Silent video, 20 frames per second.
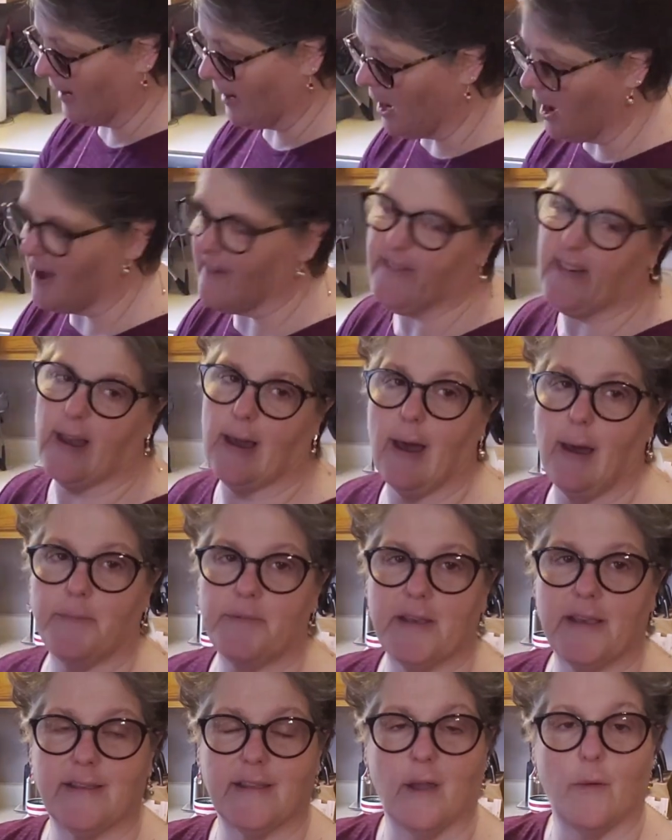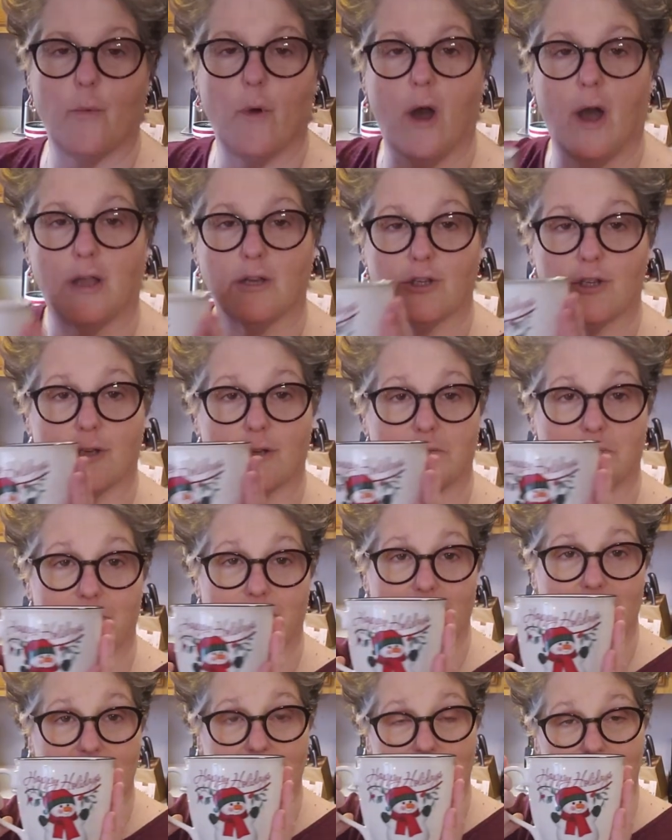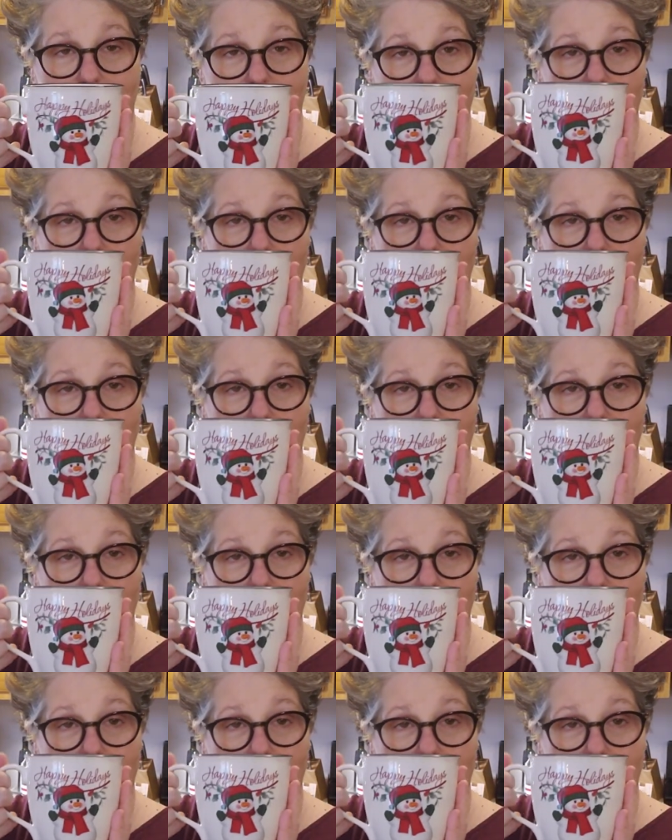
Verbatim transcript: my coffee cups as I wash them, but